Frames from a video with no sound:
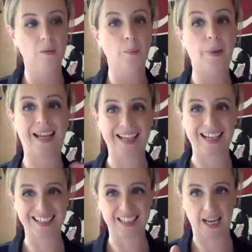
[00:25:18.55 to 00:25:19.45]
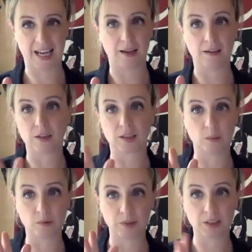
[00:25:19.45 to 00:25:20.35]
planning stage because
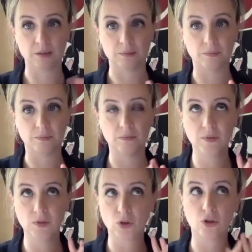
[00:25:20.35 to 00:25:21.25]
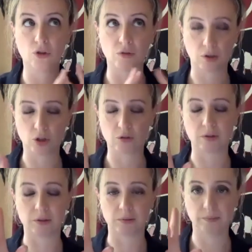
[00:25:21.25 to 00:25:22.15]
i'm a real
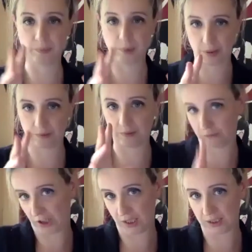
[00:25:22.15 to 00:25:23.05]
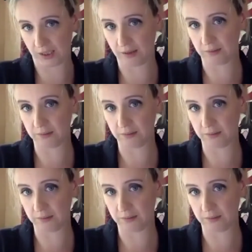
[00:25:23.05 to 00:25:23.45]
structural writer